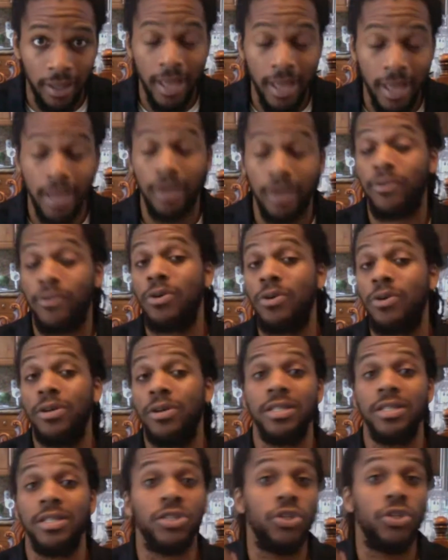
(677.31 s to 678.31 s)
And of course,
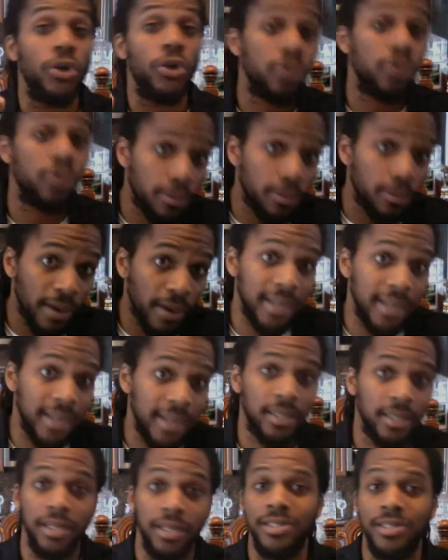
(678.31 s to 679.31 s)
it's no surprise
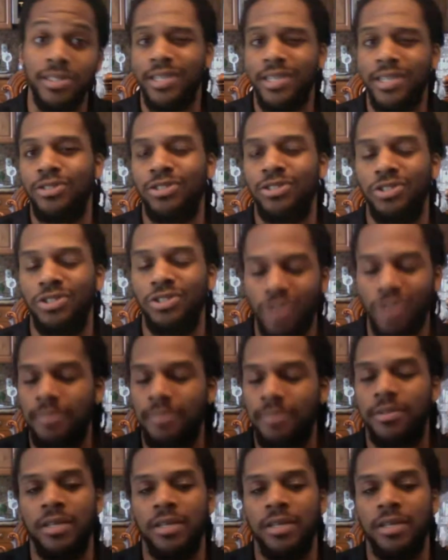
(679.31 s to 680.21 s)
that their sales dropped.